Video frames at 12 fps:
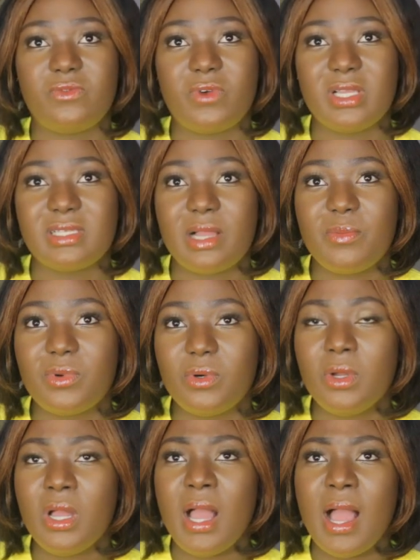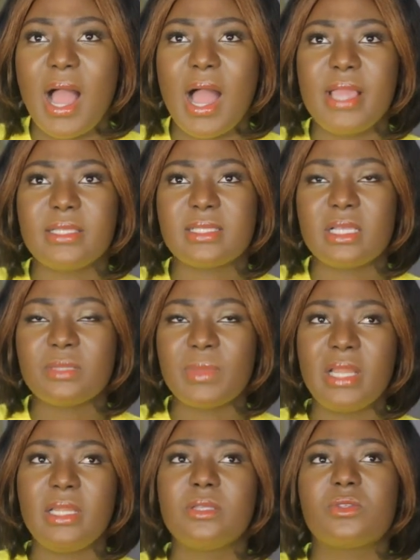For example, I sent
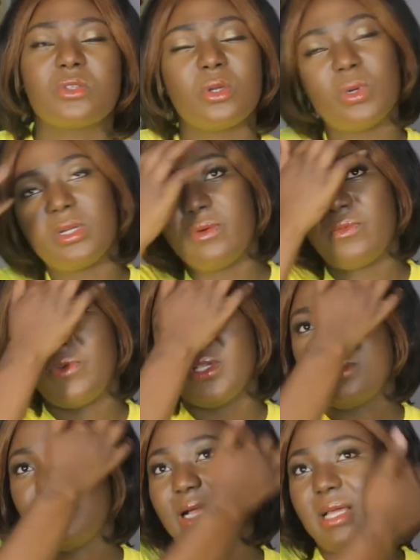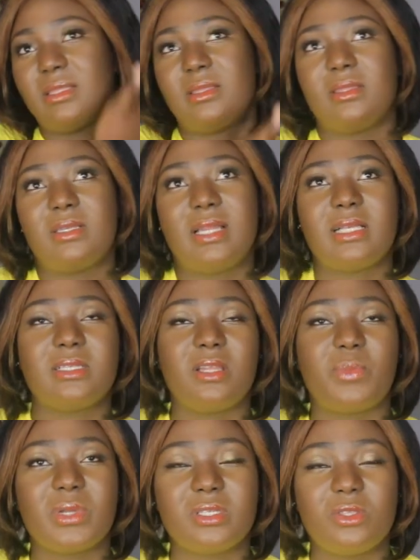my link to someone on Facebook, and the next thing
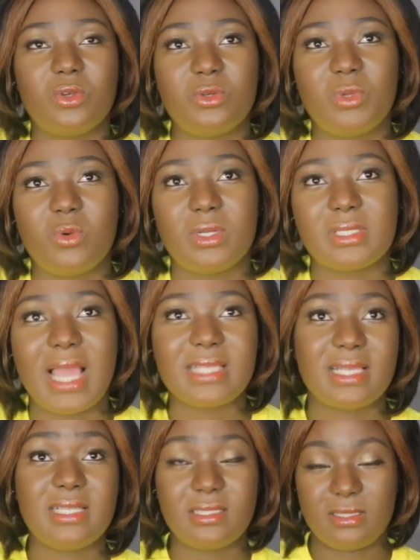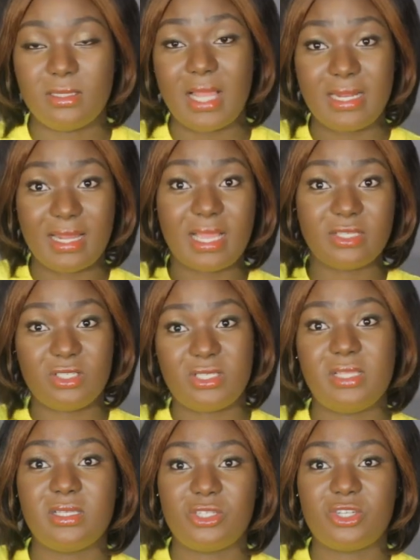the person told me was, I just
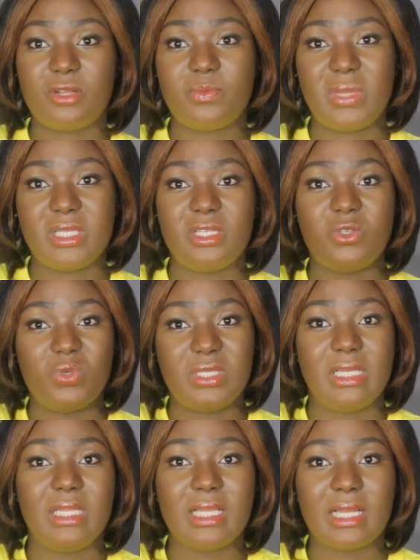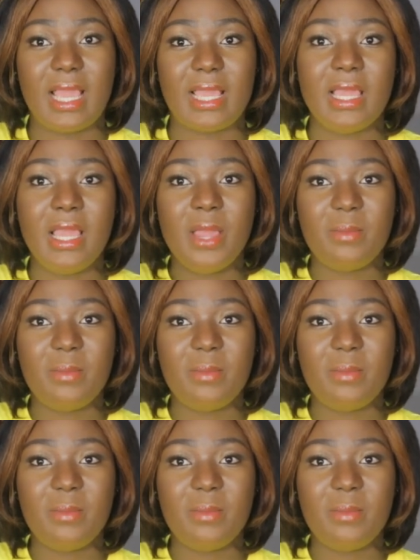sent a short message with the link, like,